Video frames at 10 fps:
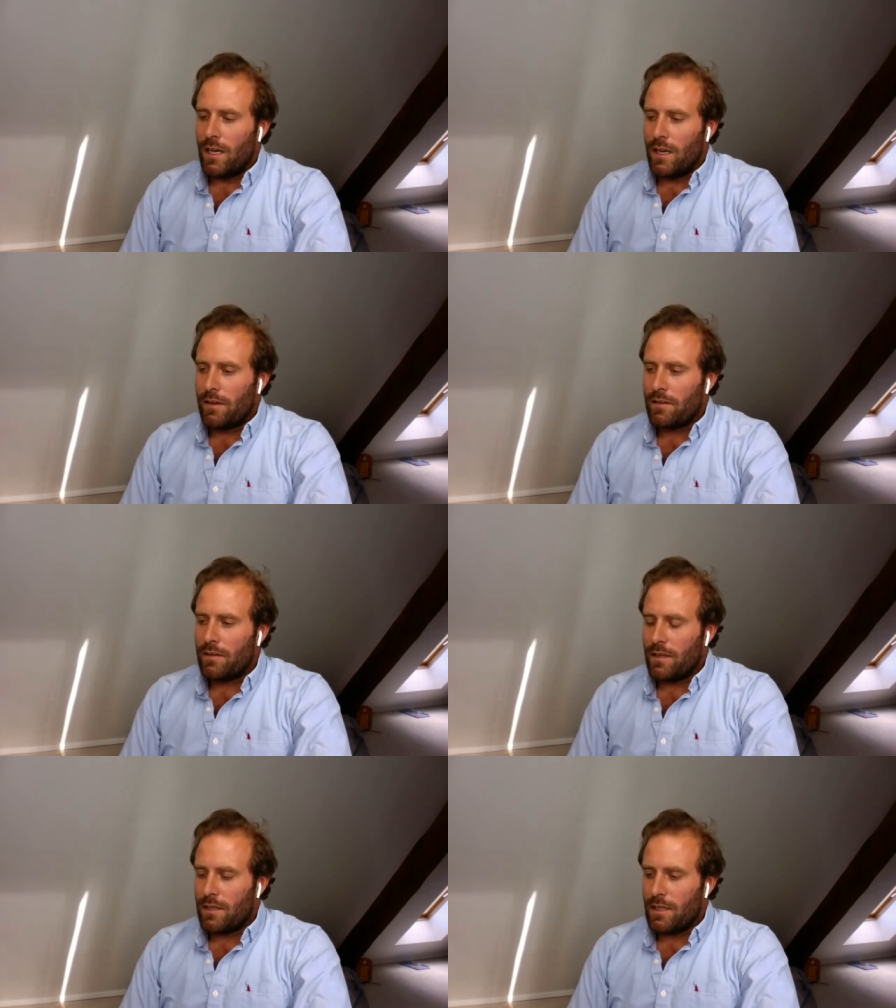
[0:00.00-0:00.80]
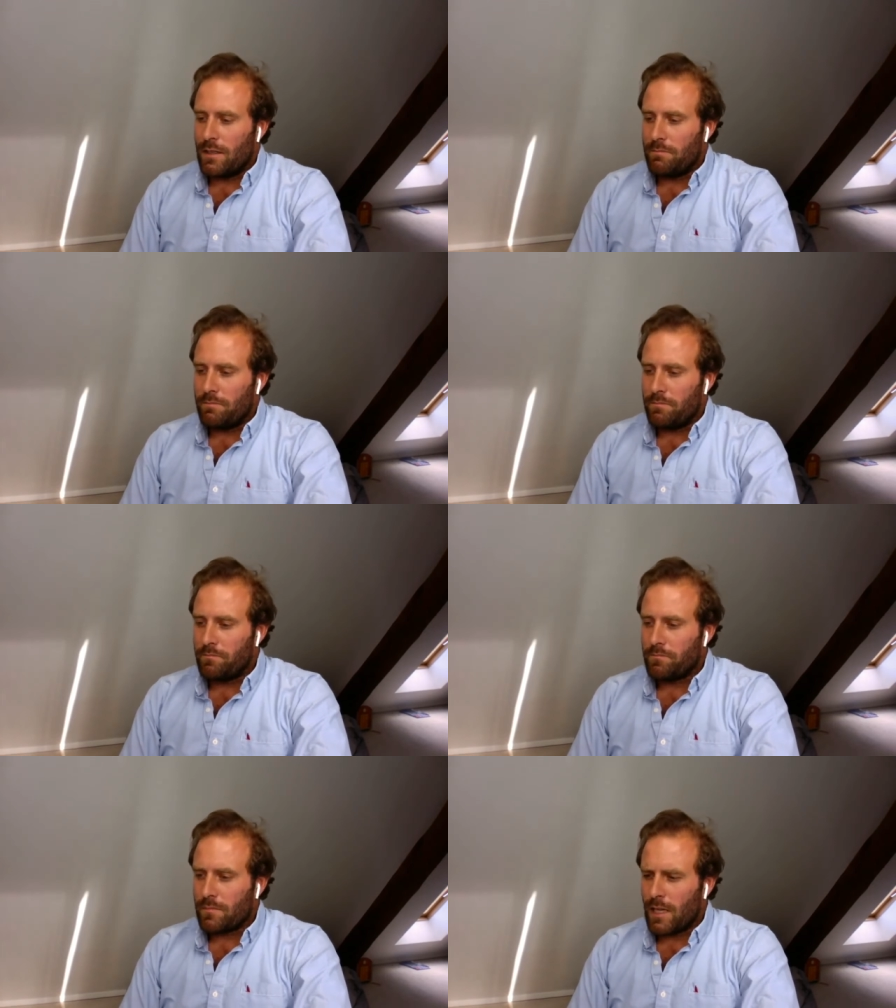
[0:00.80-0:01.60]
and
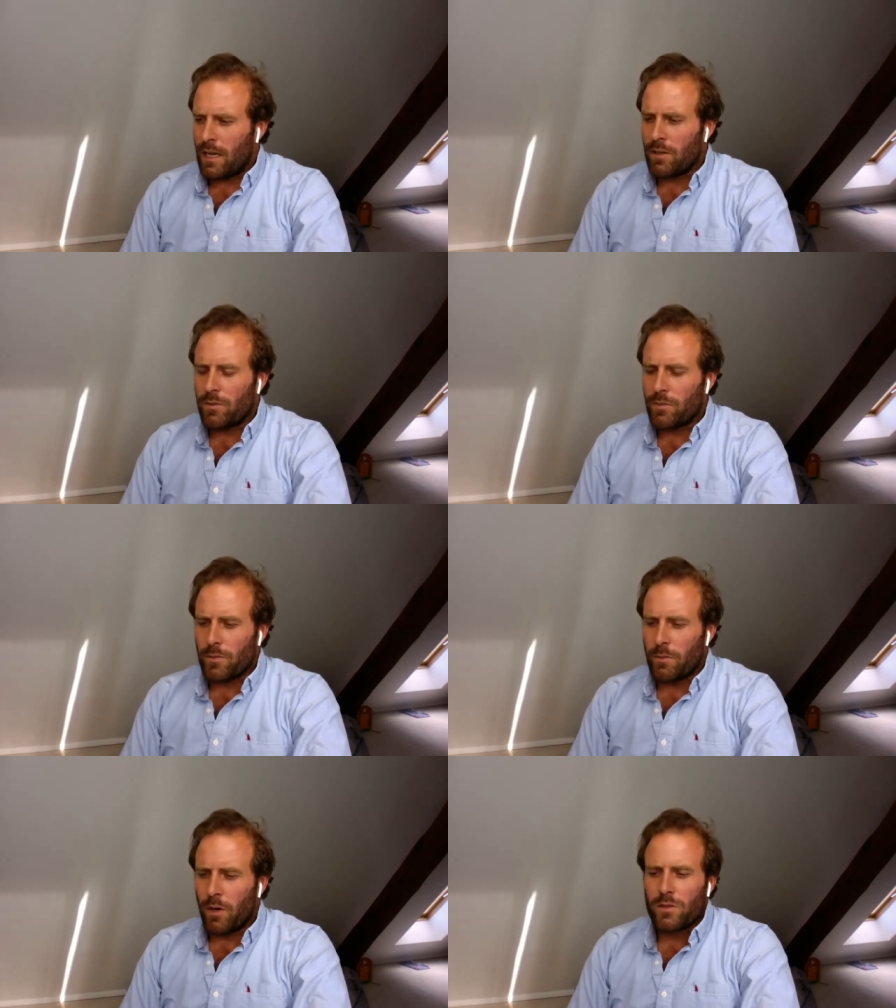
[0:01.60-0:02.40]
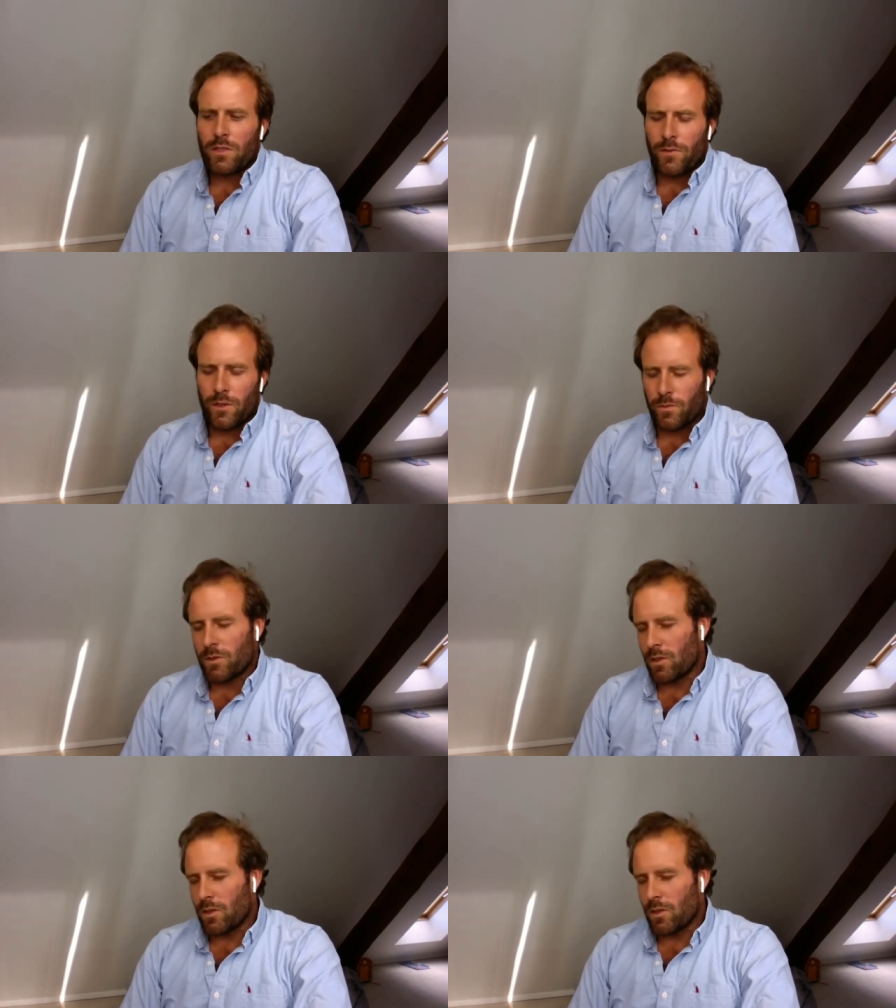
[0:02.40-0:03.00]
both of us,